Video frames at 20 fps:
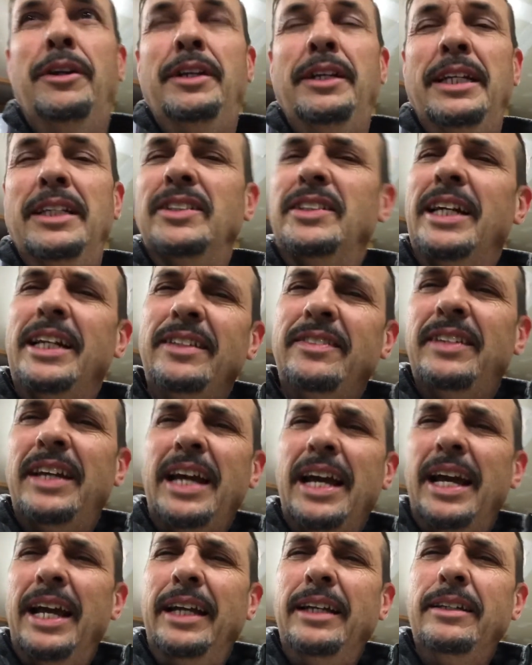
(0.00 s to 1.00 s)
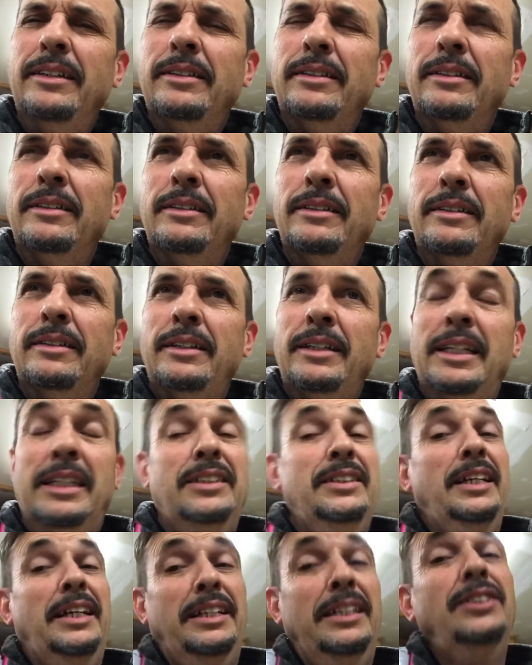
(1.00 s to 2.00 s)
it's got a tag, it's
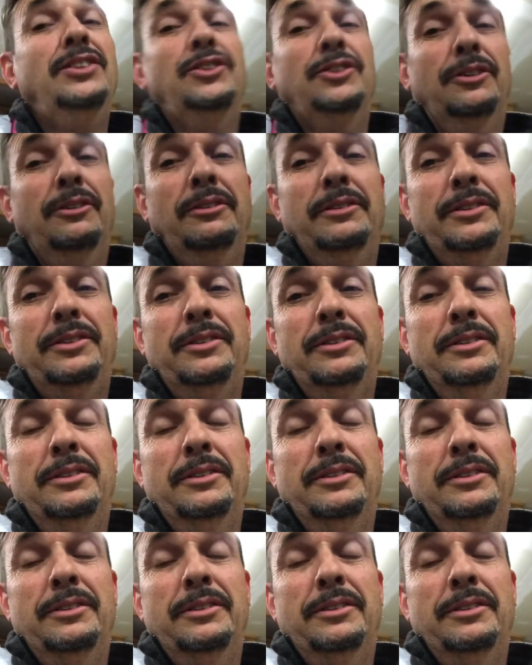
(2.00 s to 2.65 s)
got insurance.